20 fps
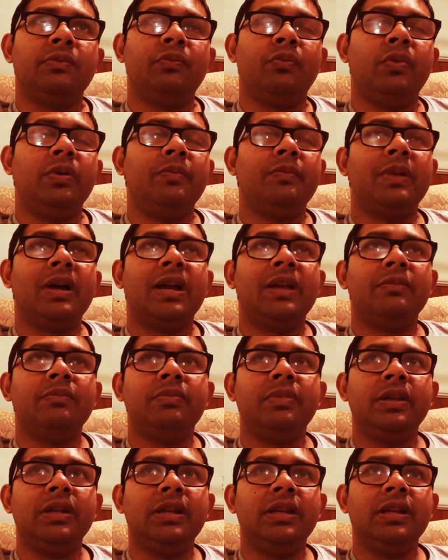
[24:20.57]
We might
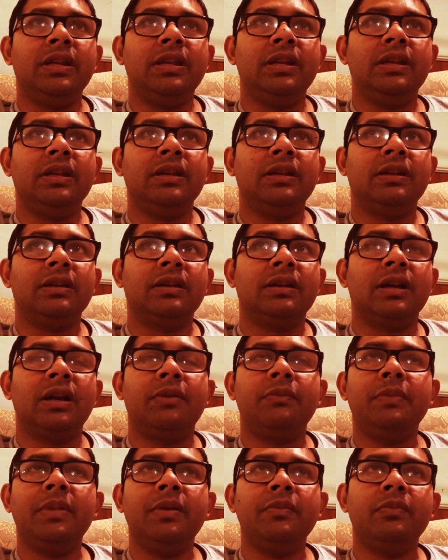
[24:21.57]
be, I
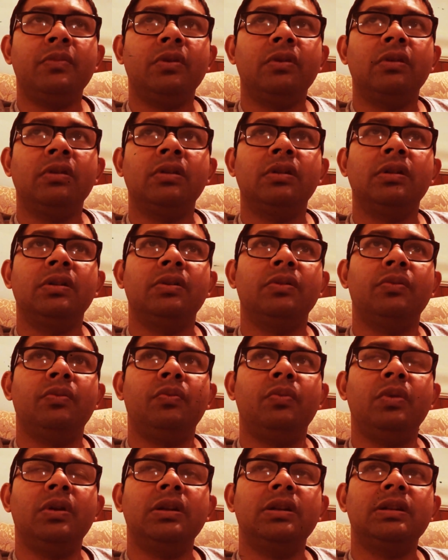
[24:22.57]
remember
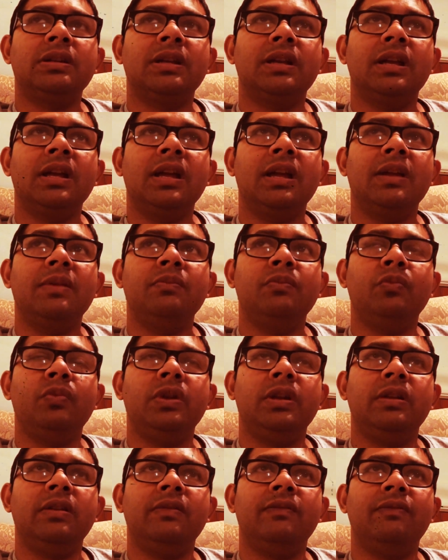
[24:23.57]
one time
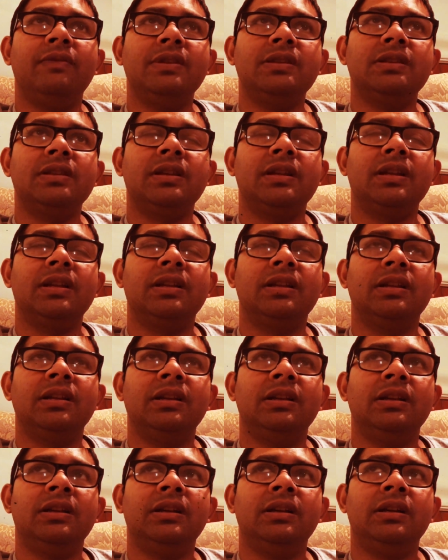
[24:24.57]
we visited
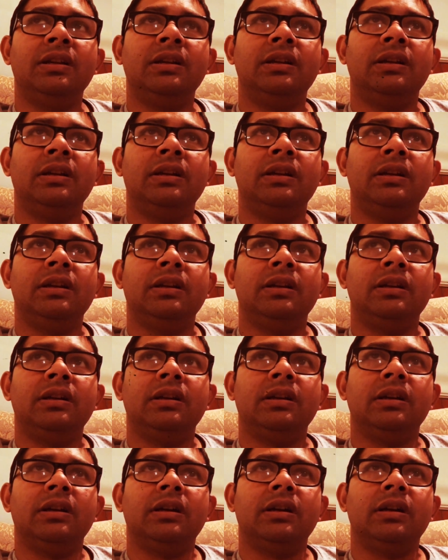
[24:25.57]

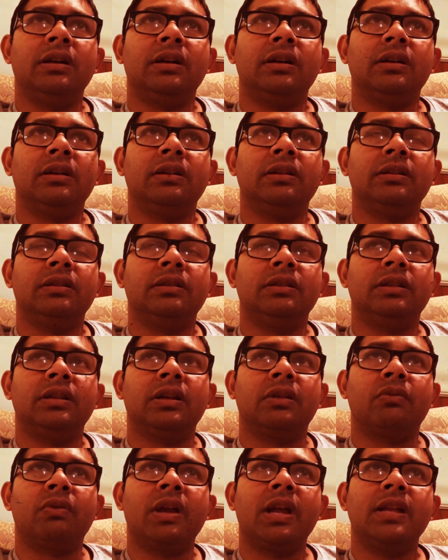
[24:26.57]
uh, the
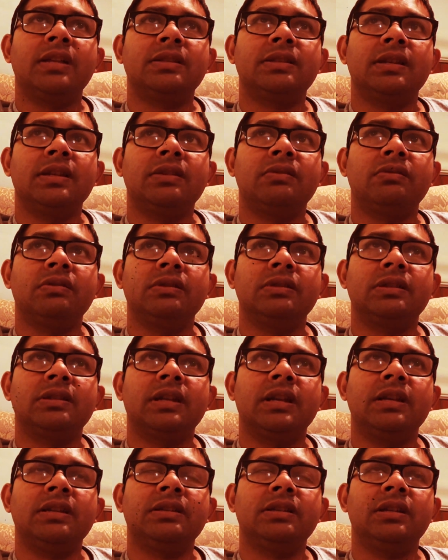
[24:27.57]
Grand Central
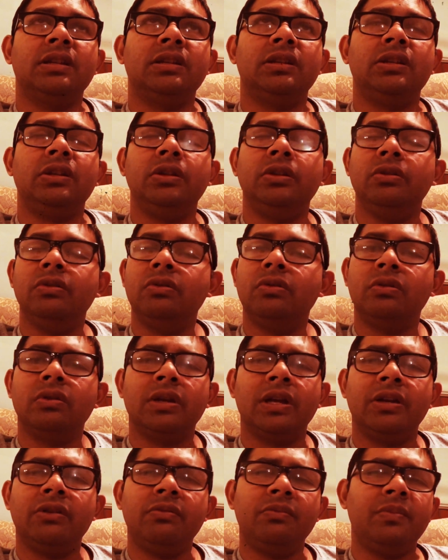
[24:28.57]
Station in New York.
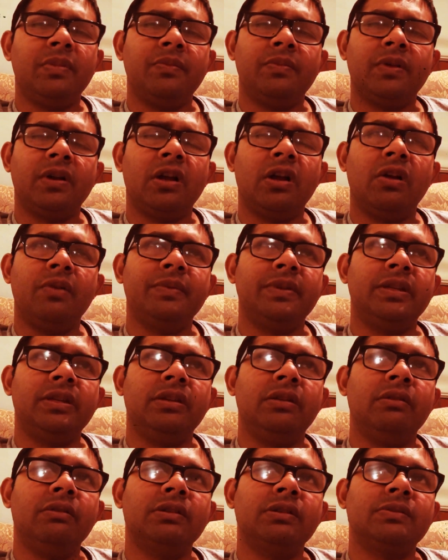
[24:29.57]
I don't remember how many
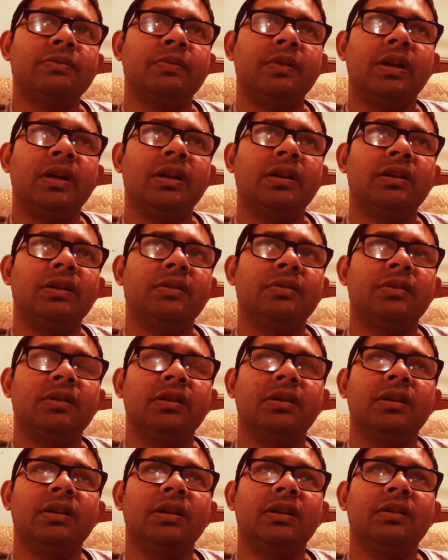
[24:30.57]
years back,
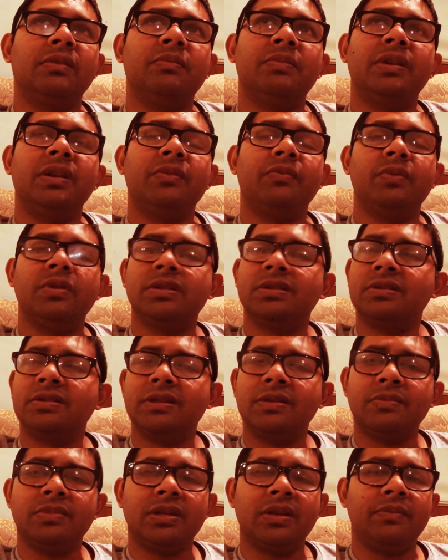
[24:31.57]
but it was
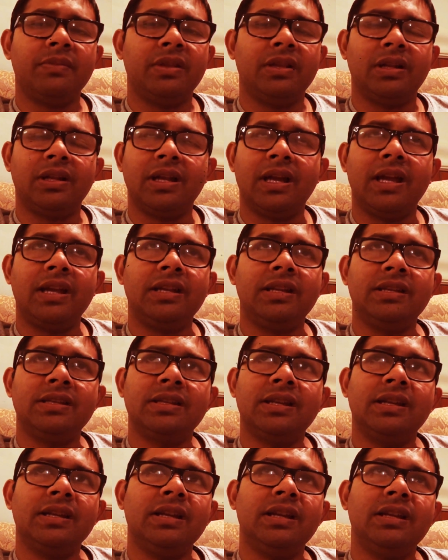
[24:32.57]
sometime in the 90s,
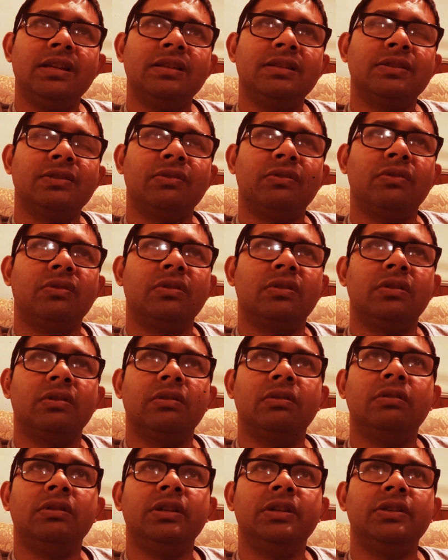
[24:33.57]
I guess, or
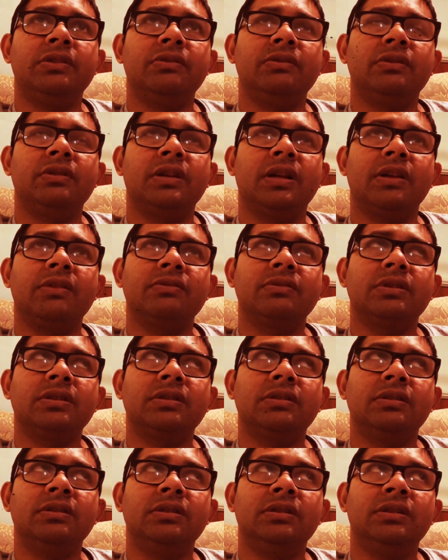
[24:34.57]
early 2000.